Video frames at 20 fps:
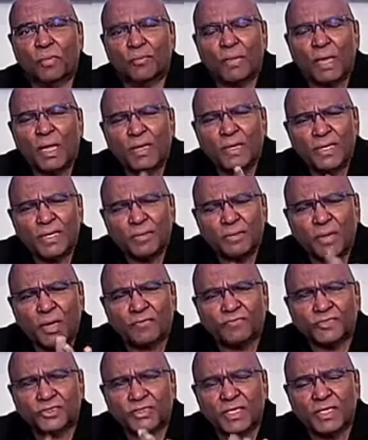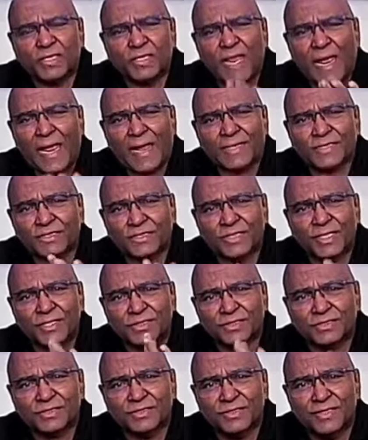a little bit of skin
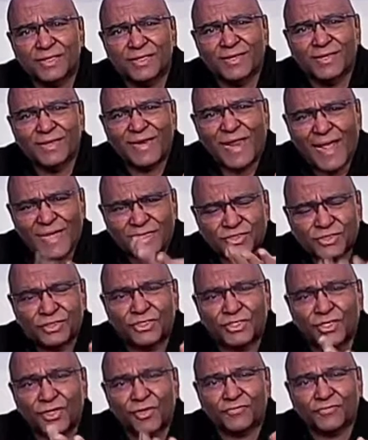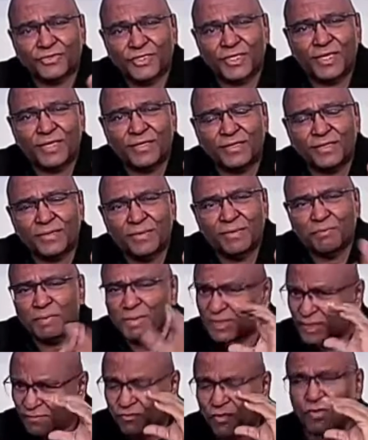excess, laxity of skin,
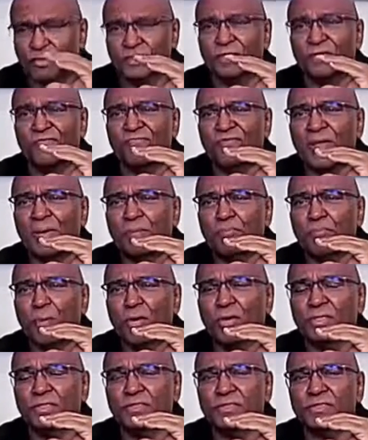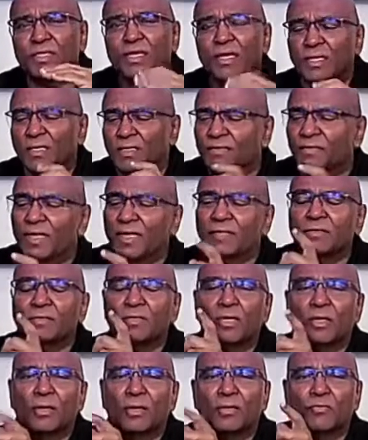but they've got their fat pockets, then
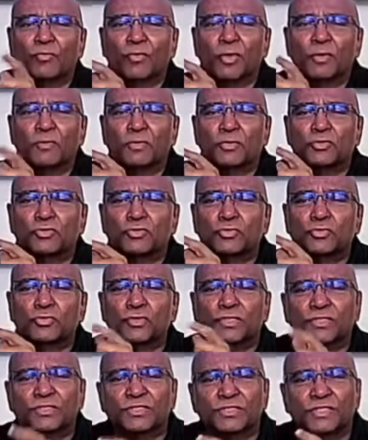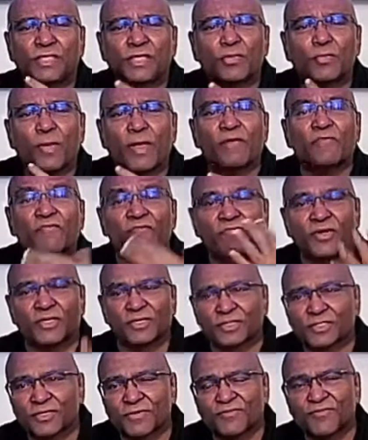we will do the Z-Wave
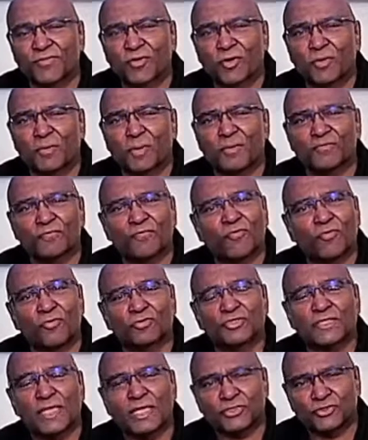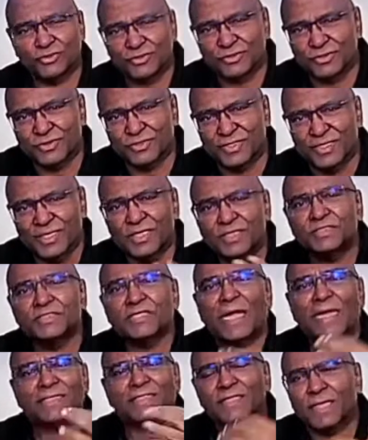first for about 4 sessions.
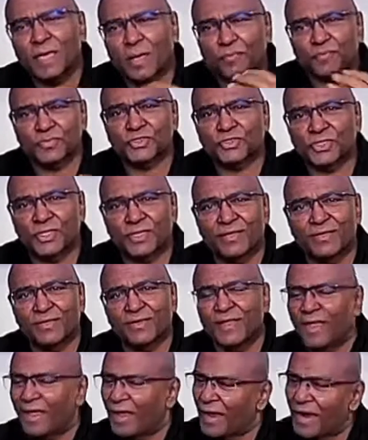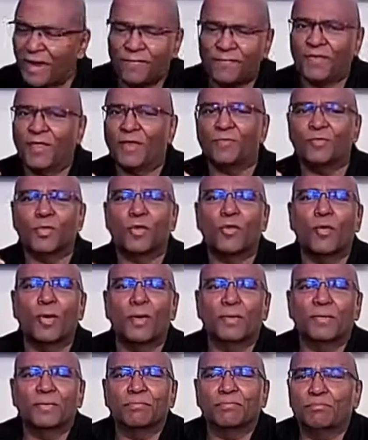Tighten up the skin, and then we go
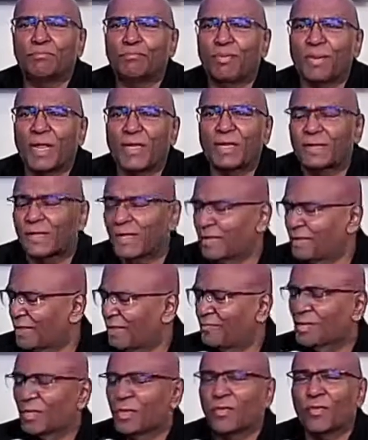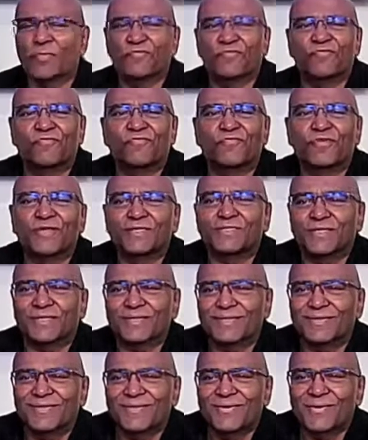and freeze it.
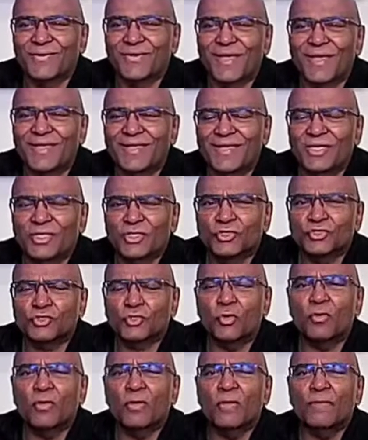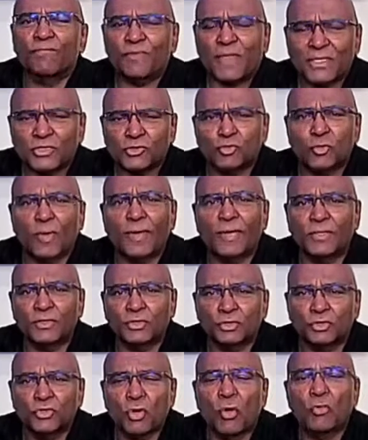Okay? So that's why
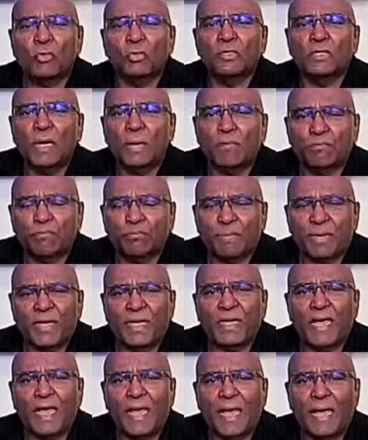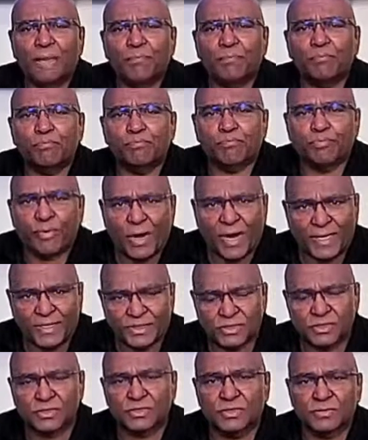don't PM
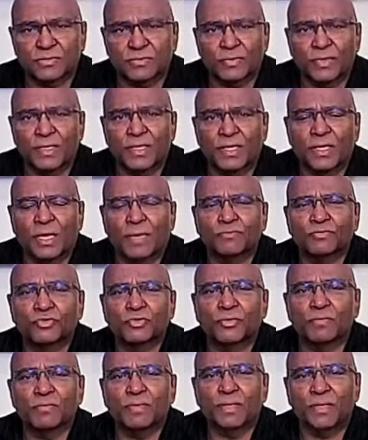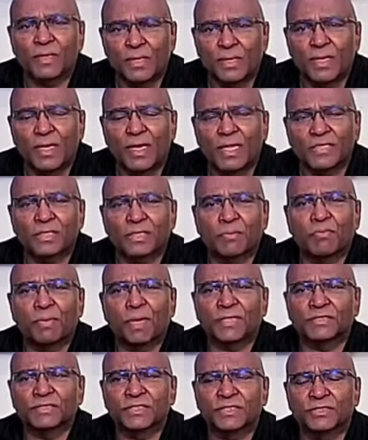price when it comes to me as a
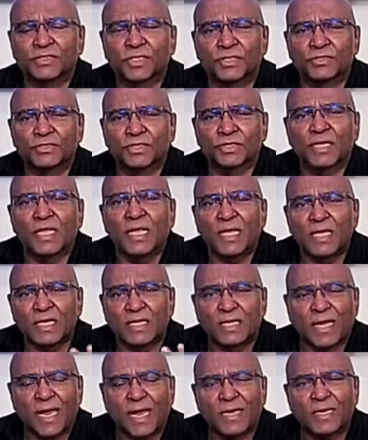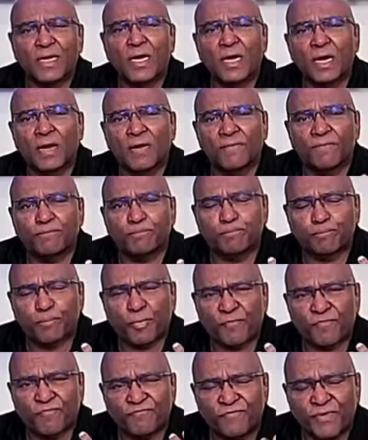plastic surgeon. Get a
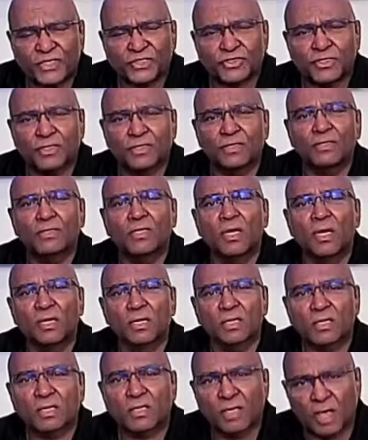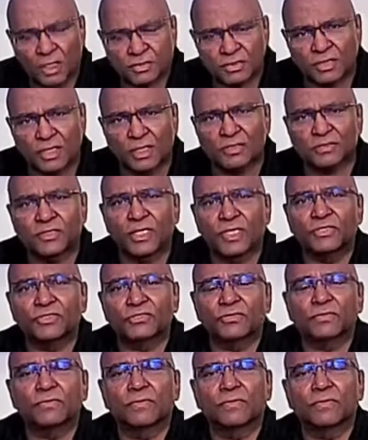professional consultation.